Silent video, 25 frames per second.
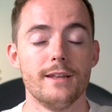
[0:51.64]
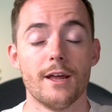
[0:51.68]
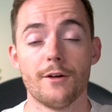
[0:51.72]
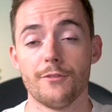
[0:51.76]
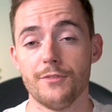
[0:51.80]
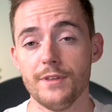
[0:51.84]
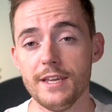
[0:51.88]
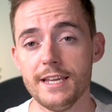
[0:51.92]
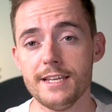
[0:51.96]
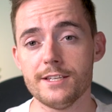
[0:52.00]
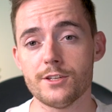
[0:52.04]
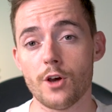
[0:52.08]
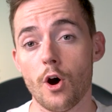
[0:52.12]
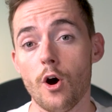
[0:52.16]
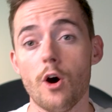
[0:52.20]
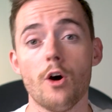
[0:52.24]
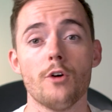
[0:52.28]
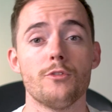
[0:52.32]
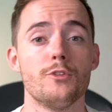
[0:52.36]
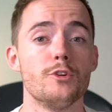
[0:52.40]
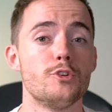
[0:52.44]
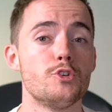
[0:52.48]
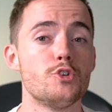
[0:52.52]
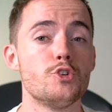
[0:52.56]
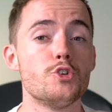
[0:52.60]
Now, these
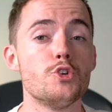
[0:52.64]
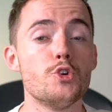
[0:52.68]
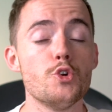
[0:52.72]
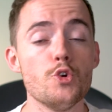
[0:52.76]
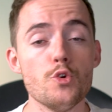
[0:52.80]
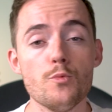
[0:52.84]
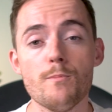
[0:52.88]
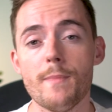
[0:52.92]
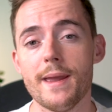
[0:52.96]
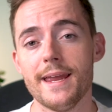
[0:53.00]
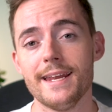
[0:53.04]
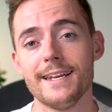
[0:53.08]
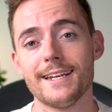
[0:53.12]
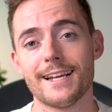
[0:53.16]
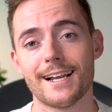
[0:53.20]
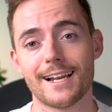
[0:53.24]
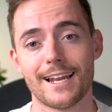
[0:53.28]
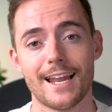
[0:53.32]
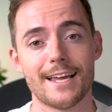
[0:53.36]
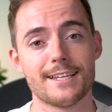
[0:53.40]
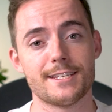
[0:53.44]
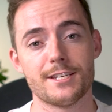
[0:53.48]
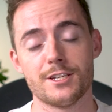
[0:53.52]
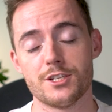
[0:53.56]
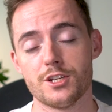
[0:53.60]
are the two main
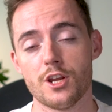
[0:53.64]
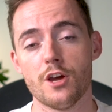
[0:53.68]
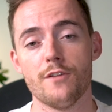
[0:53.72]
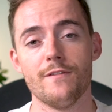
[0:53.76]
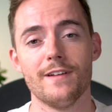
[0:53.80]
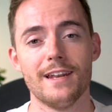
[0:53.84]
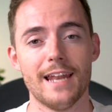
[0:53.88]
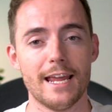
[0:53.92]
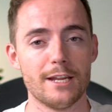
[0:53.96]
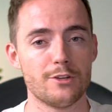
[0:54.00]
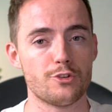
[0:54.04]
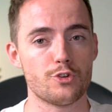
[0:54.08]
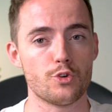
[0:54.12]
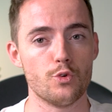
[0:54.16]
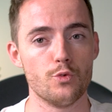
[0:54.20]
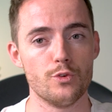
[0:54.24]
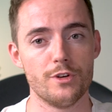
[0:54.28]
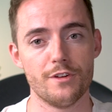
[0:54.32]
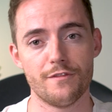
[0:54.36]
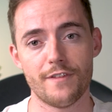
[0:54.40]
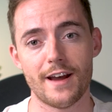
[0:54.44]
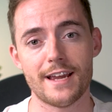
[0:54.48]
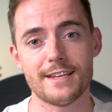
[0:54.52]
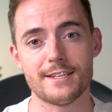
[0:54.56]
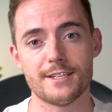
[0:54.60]
classes of electrical
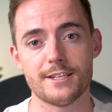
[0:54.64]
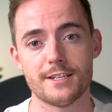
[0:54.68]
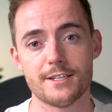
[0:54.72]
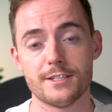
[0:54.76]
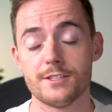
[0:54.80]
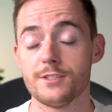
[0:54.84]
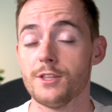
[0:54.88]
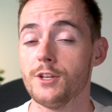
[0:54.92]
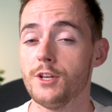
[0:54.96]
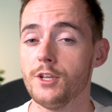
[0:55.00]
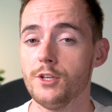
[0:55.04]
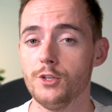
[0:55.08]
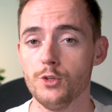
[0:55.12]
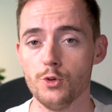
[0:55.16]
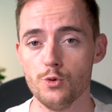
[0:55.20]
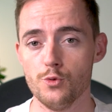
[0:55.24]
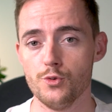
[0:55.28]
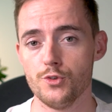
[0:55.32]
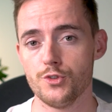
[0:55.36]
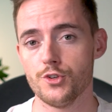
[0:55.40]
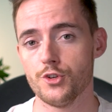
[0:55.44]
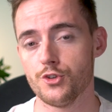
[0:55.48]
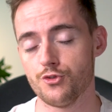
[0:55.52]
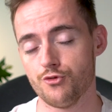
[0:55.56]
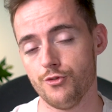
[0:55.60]
devices that are
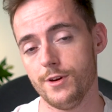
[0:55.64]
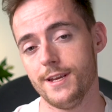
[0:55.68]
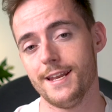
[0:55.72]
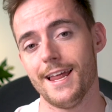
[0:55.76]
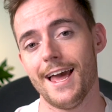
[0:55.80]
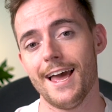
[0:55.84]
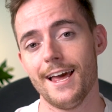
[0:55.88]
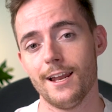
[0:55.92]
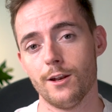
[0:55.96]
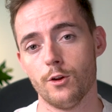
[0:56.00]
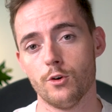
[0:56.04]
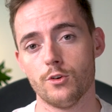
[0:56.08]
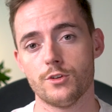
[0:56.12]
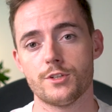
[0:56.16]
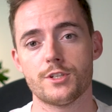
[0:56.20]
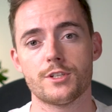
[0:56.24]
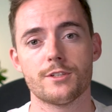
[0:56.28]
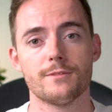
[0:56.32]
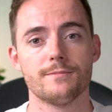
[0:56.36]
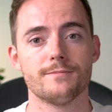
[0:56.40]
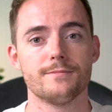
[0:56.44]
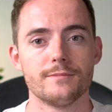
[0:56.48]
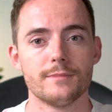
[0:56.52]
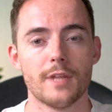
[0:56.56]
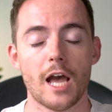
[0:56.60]
used to treat hair
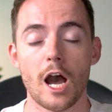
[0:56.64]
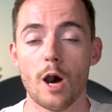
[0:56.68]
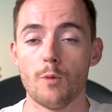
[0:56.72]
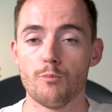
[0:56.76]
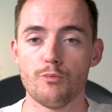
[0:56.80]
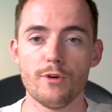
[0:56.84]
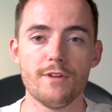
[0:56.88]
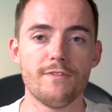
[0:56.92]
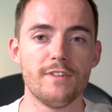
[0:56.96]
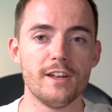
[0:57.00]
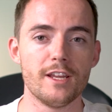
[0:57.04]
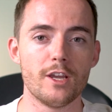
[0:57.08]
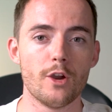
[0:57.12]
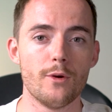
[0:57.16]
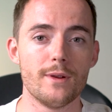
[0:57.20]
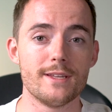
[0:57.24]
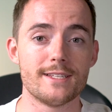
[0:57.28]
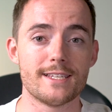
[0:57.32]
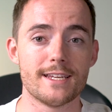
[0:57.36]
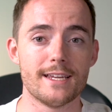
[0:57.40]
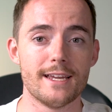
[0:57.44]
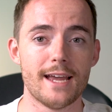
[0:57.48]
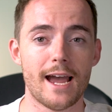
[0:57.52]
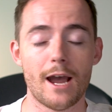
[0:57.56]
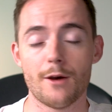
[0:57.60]
loss. I'll briefly go
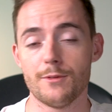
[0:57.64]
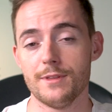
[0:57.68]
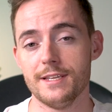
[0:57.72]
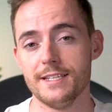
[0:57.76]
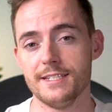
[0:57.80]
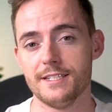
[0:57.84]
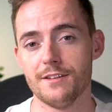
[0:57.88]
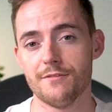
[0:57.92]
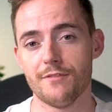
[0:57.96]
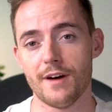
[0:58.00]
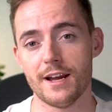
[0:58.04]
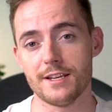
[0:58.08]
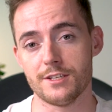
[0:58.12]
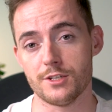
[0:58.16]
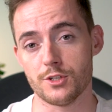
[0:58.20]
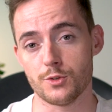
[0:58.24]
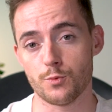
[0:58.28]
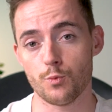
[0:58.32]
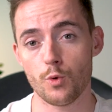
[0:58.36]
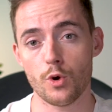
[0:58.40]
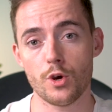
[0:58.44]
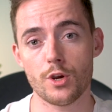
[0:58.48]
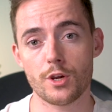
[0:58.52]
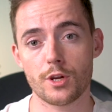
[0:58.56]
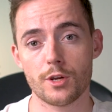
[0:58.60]
into how these devices
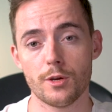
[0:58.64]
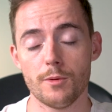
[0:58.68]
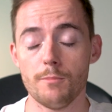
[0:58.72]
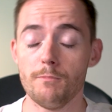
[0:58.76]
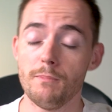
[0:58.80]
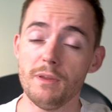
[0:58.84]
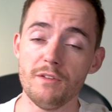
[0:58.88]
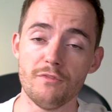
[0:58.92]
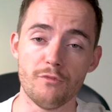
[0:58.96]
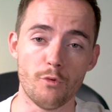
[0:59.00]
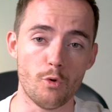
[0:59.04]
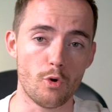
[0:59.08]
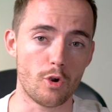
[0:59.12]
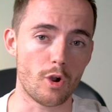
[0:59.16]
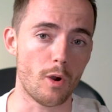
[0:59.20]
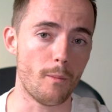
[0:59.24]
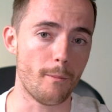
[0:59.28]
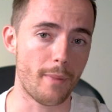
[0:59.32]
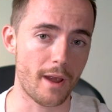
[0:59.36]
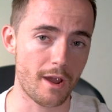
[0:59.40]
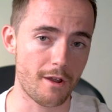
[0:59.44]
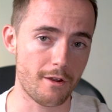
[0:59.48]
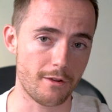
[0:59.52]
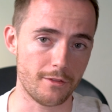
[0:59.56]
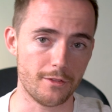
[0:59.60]
work before
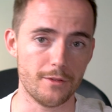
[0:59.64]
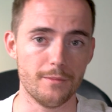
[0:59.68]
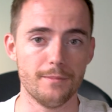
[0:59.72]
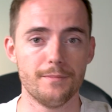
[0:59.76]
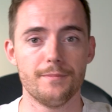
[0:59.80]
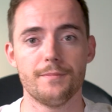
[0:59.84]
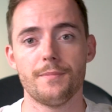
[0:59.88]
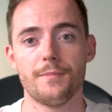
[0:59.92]
comparing them.